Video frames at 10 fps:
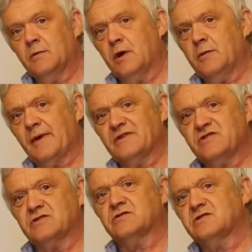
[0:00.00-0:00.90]
we got about
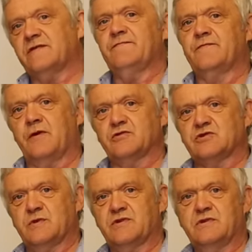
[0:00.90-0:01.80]
6 or 7
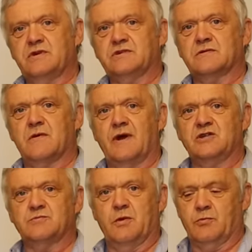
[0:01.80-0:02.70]
volts with this
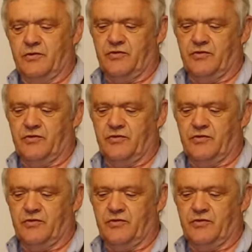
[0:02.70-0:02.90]
arrangement,